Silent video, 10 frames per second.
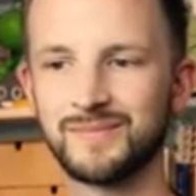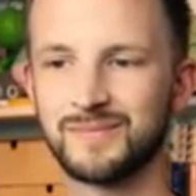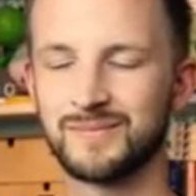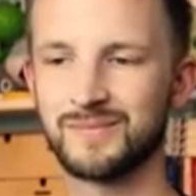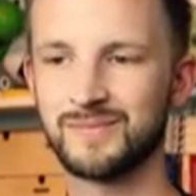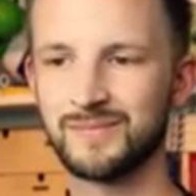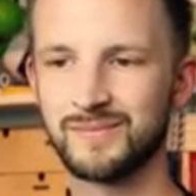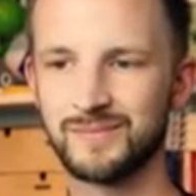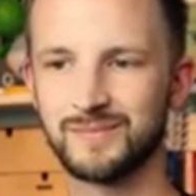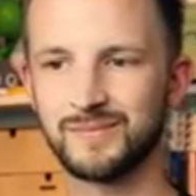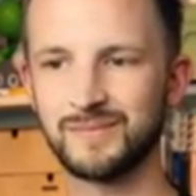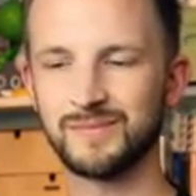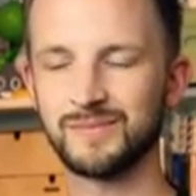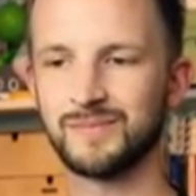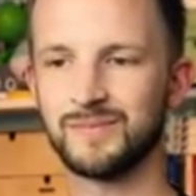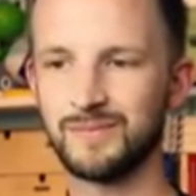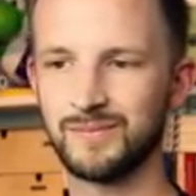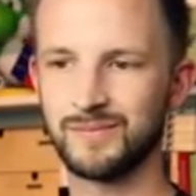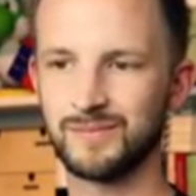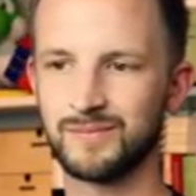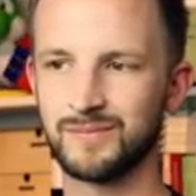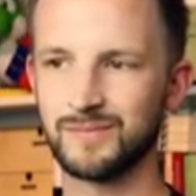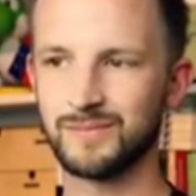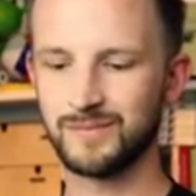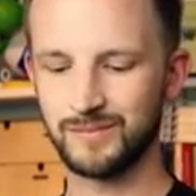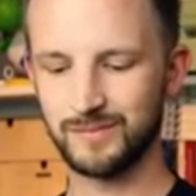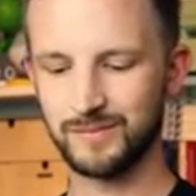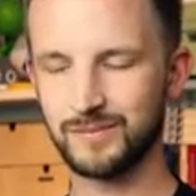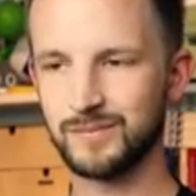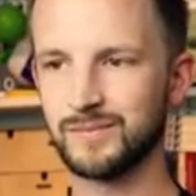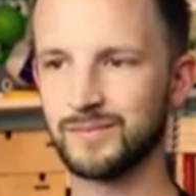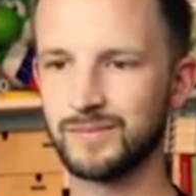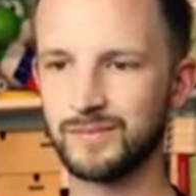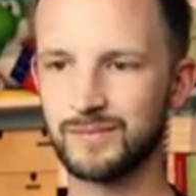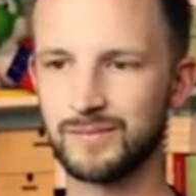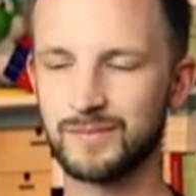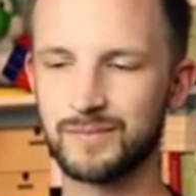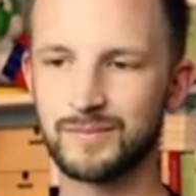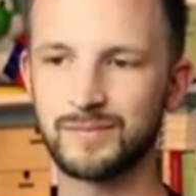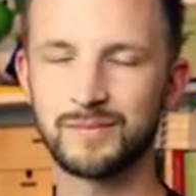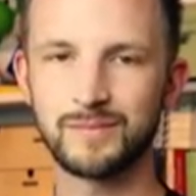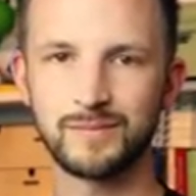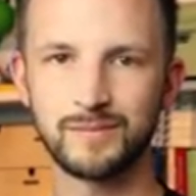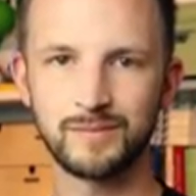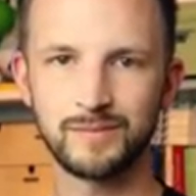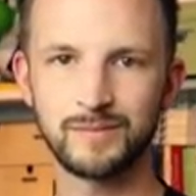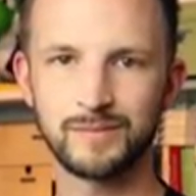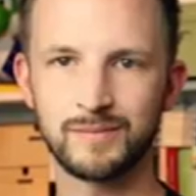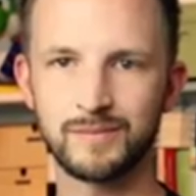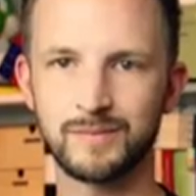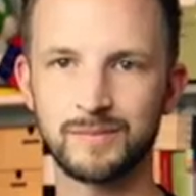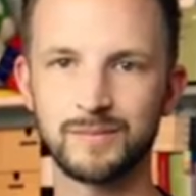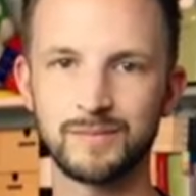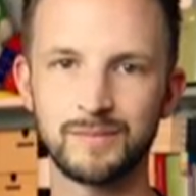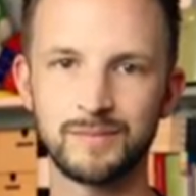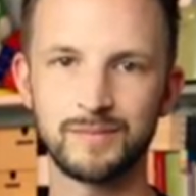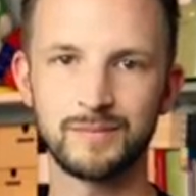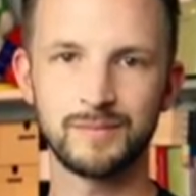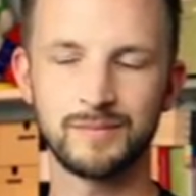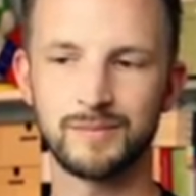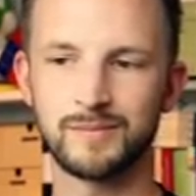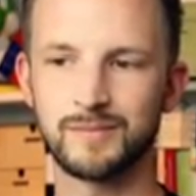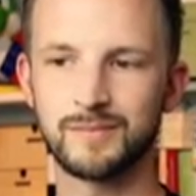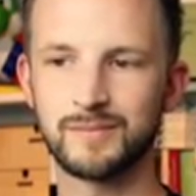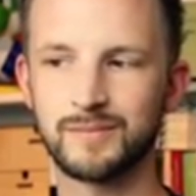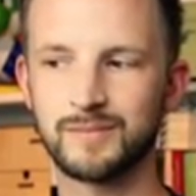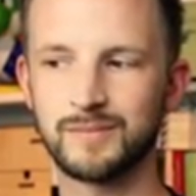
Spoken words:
This person isn't speaking.